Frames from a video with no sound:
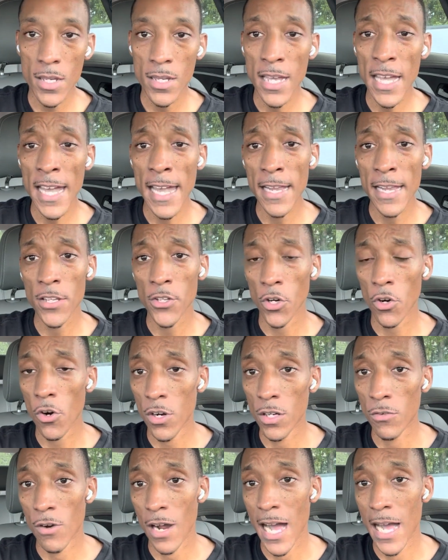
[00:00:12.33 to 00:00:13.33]
and you're
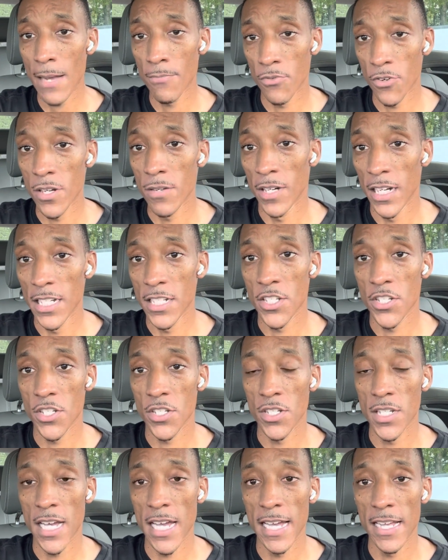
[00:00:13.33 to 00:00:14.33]
on a ride pretty much
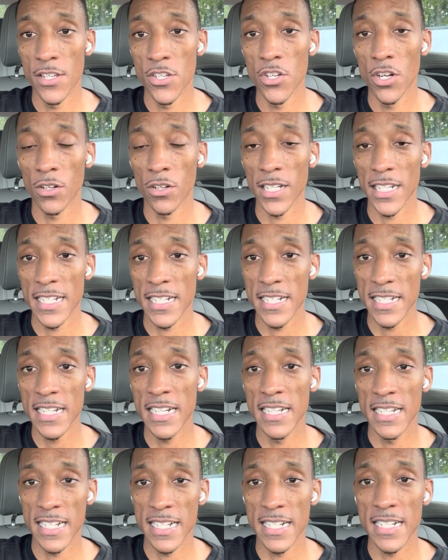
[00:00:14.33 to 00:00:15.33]
and you don't get to see the
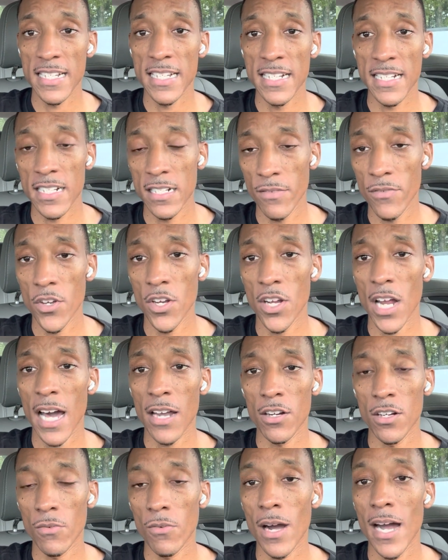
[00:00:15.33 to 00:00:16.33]
distance because if you're not
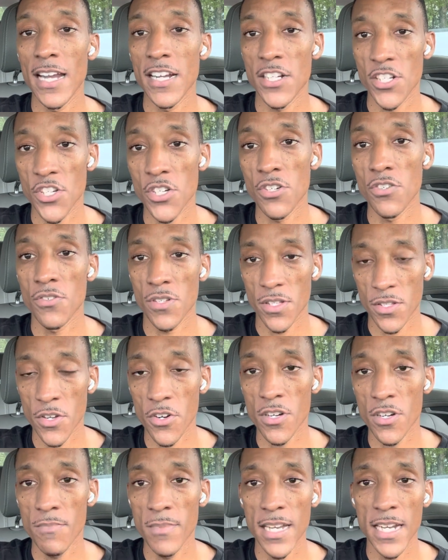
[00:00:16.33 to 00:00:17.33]
on a ride, it shows
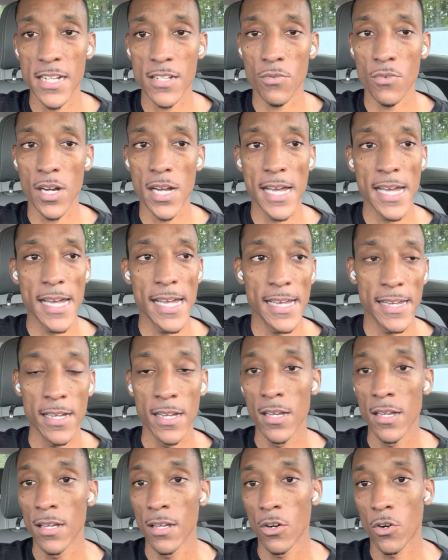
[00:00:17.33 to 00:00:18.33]
30 minutes away
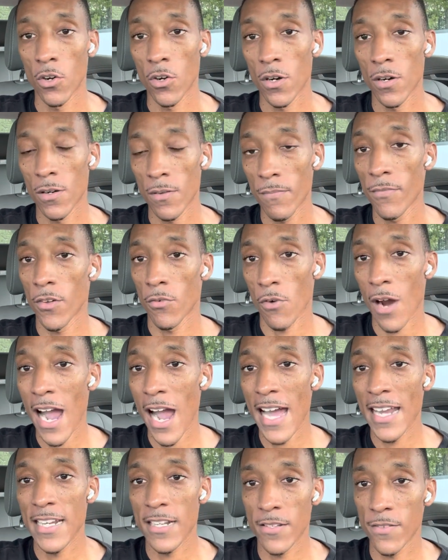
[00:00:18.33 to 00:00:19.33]
or the
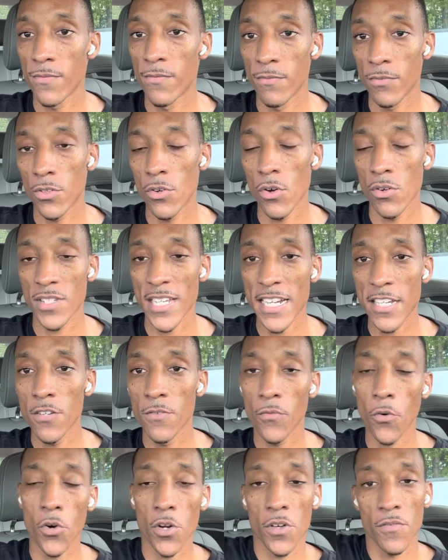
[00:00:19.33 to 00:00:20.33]
ride is taking
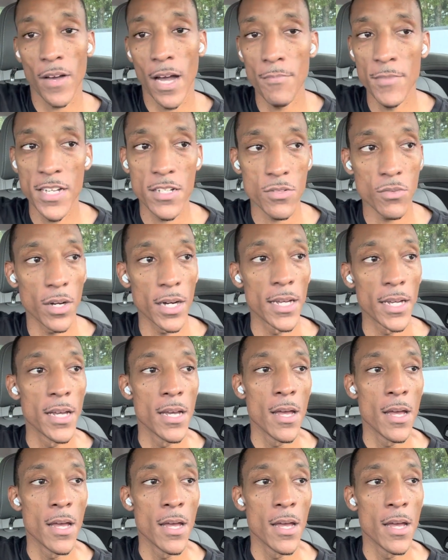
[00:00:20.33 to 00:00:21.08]
45 minutes away.